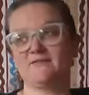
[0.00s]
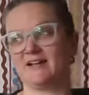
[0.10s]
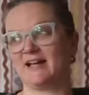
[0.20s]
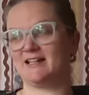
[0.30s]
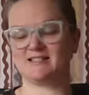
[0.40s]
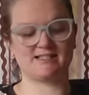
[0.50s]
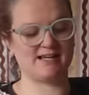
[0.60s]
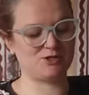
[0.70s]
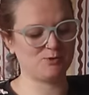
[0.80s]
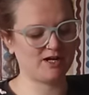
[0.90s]
advent calendar
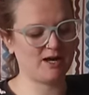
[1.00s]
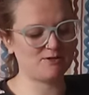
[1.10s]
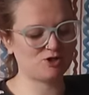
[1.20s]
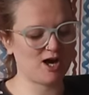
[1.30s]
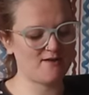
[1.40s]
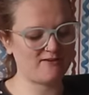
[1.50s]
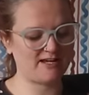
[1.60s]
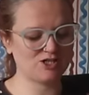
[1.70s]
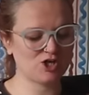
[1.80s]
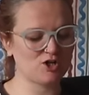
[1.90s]
today. Do you want to come and try a fig
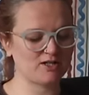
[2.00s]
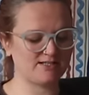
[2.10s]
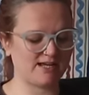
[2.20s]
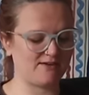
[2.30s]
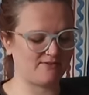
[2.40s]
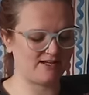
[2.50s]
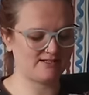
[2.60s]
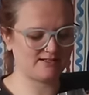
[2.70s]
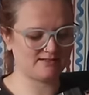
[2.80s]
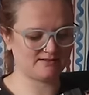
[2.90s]
in chocolate, David?
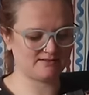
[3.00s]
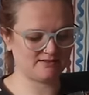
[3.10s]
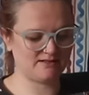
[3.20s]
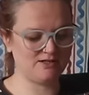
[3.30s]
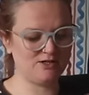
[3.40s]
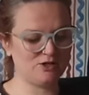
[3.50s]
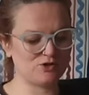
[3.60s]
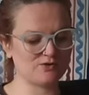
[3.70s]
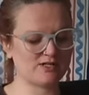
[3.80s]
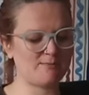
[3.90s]
Do
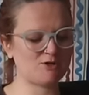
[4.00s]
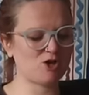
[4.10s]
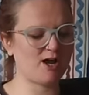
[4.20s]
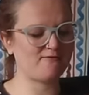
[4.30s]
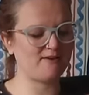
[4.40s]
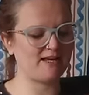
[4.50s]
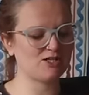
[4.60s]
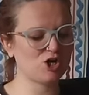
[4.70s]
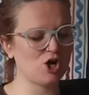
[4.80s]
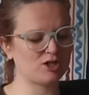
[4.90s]
you want to come and try a fig
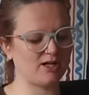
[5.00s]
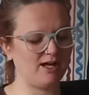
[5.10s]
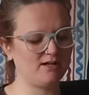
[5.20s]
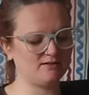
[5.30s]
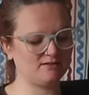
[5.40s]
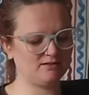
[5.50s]
in chocolate?